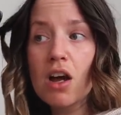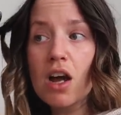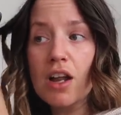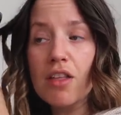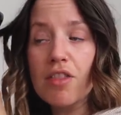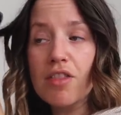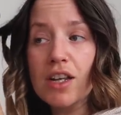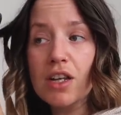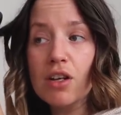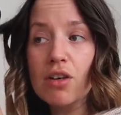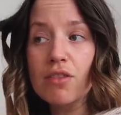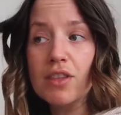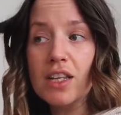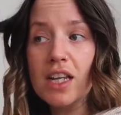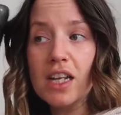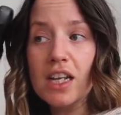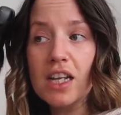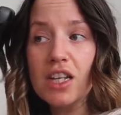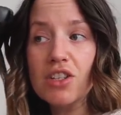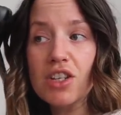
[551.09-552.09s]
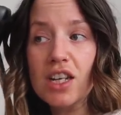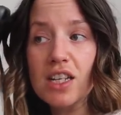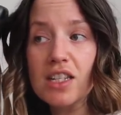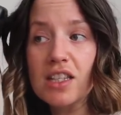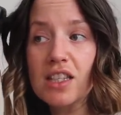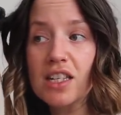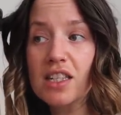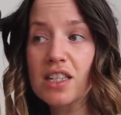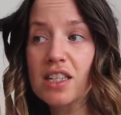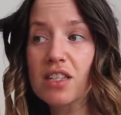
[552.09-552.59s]
I think on the N H S
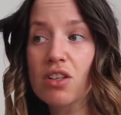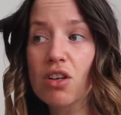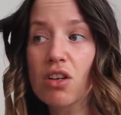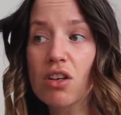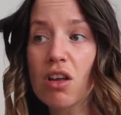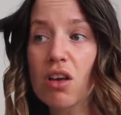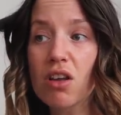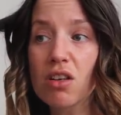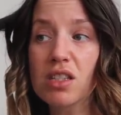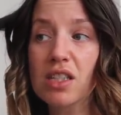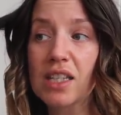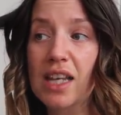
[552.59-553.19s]
this is our last